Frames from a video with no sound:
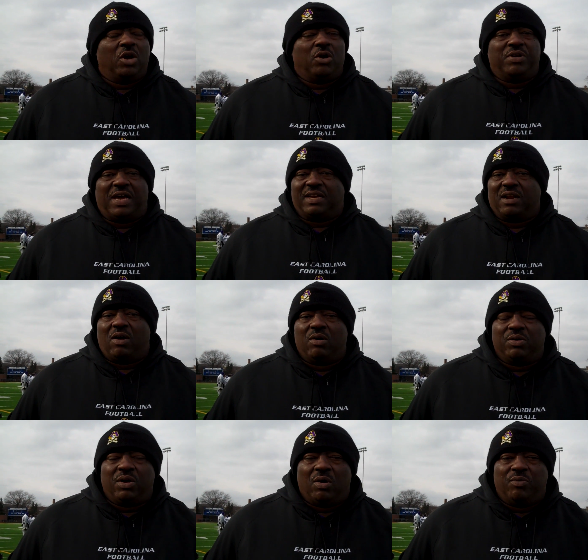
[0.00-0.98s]
No, not at all.
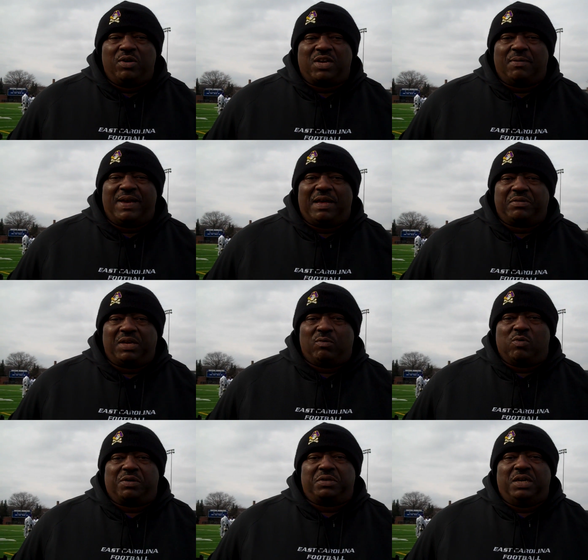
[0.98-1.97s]
No, we'll come out and get
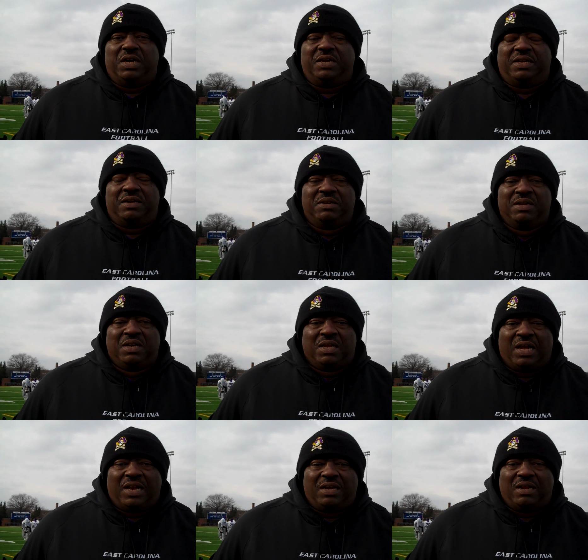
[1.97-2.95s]
work done,
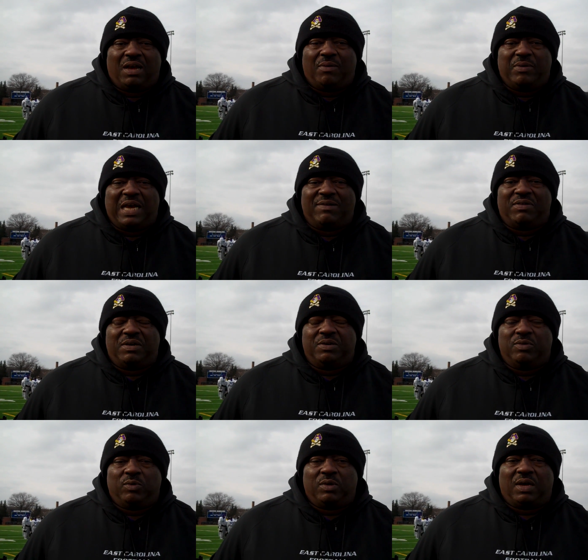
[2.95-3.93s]
and we have
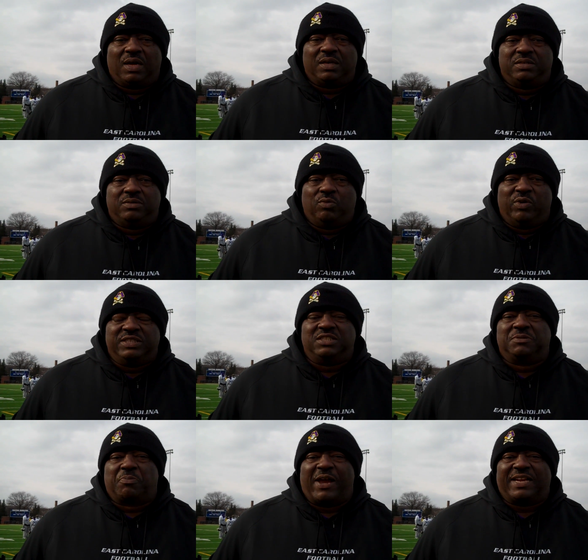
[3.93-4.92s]
a
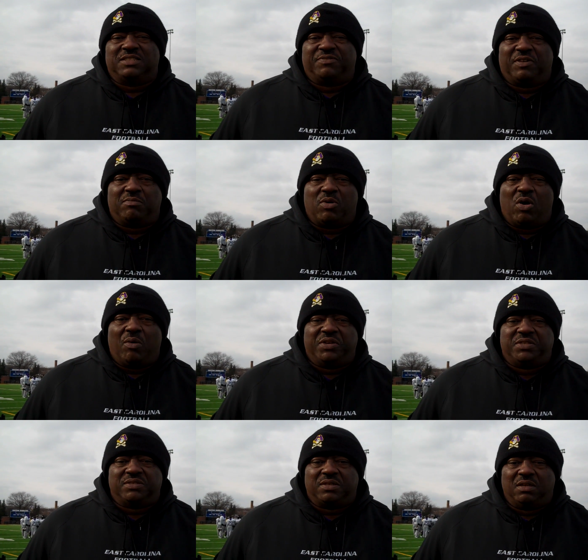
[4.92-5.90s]
Wednesday's practice for tomorrow,
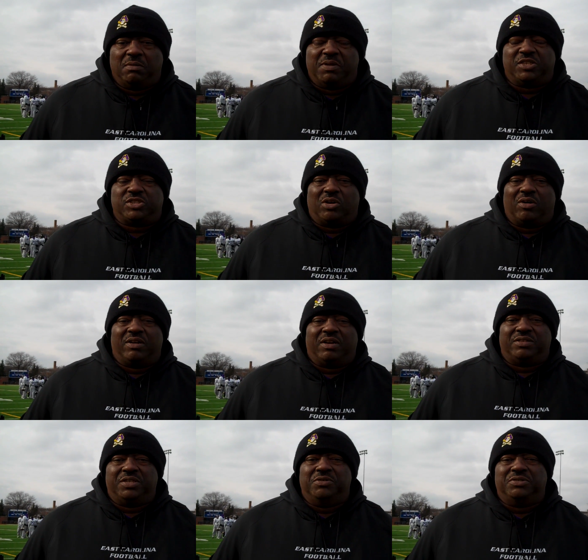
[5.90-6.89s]
which is a little bit shorter
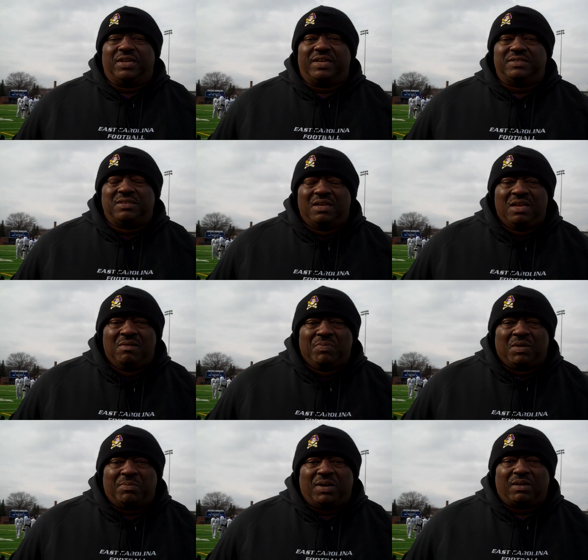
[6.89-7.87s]
than Tuesday's,
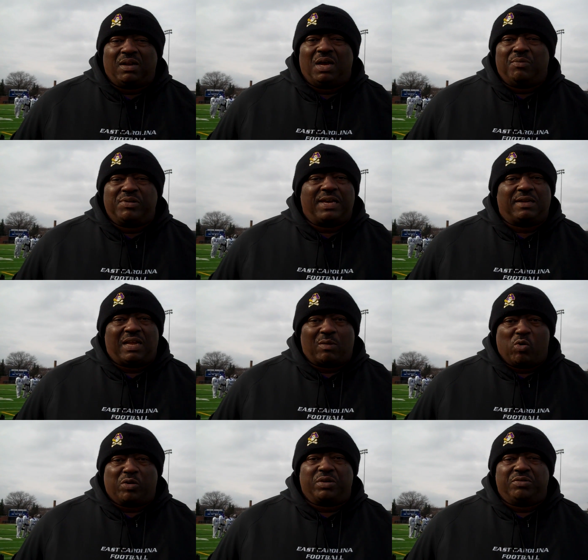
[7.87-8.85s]
but we got a lot of
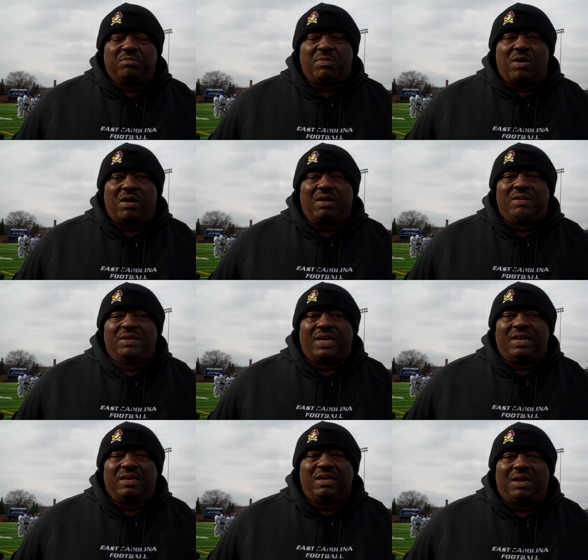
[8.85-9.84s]
work to do tomorrow,
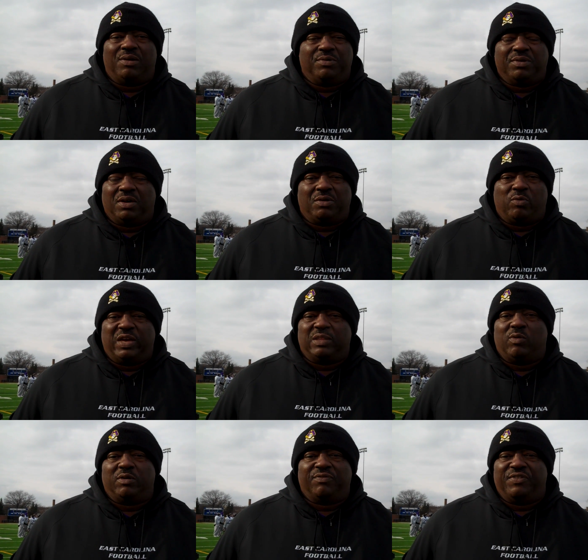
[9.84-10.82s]
and the weather
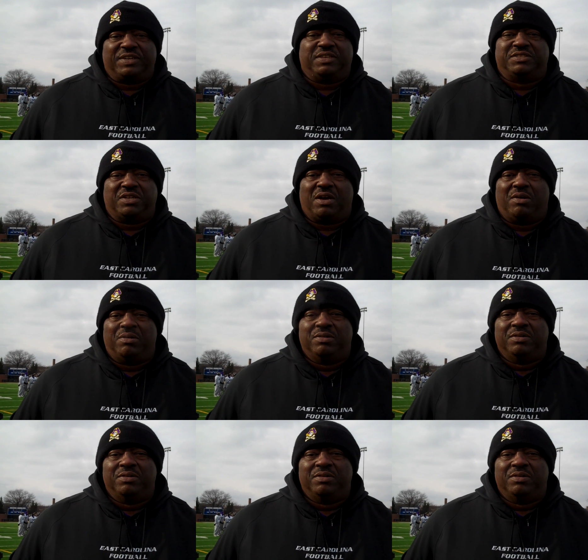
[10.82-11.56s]
won't affect us at all.